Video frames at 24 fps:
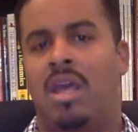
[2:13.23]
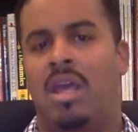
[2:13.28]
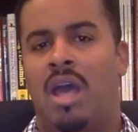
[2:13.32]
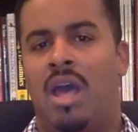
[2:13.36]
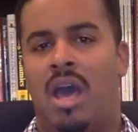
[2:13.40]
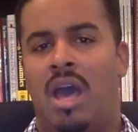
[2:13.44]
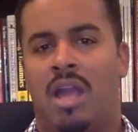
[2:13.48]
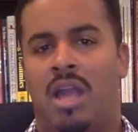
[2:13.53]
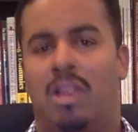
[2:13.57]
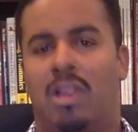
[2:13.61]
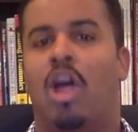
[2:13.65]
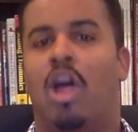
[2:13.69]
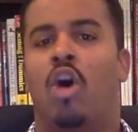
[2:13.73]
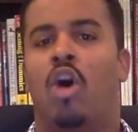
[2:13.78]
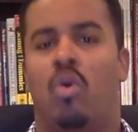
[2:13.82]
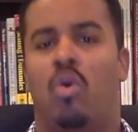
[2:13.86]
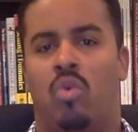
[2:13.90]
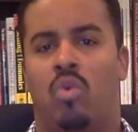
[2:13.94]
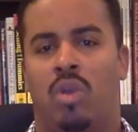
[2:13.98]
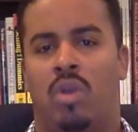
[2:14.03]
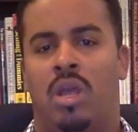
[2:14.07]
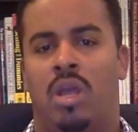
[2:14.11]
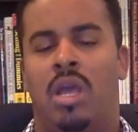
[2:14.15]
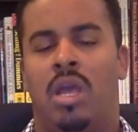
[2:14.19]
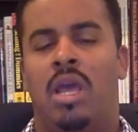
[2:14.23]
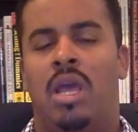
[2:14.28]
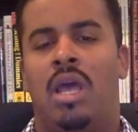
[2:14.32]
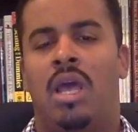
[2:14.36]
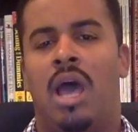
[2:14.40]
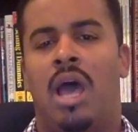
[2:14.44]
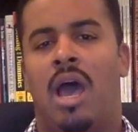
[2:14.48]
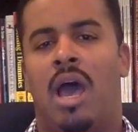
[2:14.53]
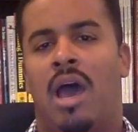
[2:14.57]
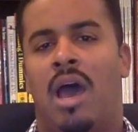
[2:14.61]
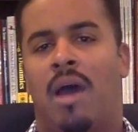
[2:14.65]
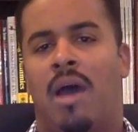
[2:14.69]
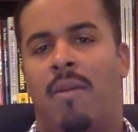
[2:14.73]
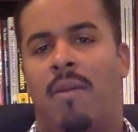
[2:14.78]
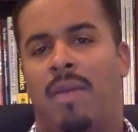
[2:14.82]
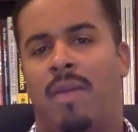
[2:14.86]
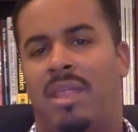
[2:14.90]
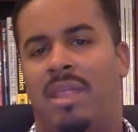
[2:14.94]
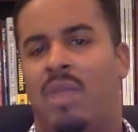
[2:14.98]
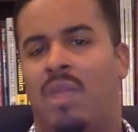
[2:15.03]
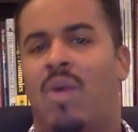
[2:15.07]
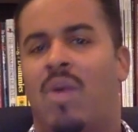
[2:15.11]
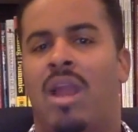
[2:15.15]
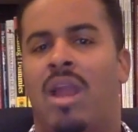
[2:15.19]
a loan, and
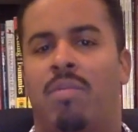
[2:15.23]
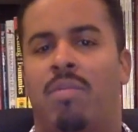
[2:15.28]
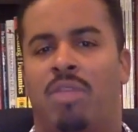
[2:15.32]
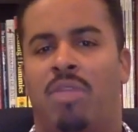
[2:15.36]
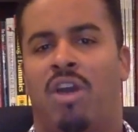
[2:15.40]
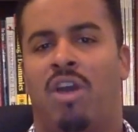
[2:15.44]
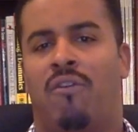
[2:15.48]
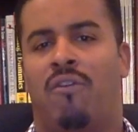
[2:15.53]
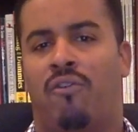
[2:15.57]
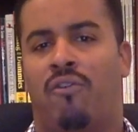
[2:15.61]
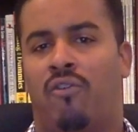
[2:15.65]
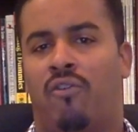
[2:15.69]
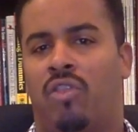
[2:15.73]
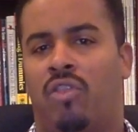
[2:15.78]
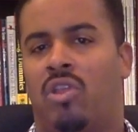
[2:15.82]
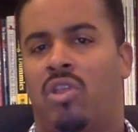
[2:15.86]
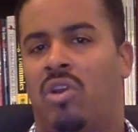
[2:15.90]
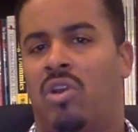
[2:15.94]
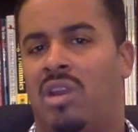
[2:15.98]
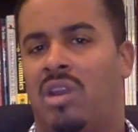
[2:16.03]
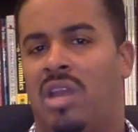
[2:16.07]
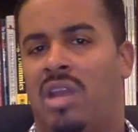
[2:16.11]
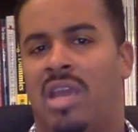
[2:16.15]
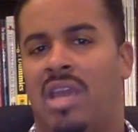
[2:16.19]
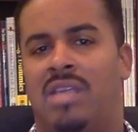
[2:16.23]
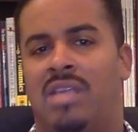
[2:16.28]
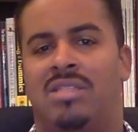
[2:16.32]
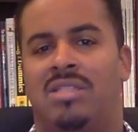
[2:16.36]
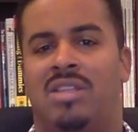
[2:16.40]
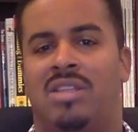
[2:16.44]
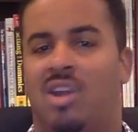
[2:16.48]
they write up the offer for 30 days,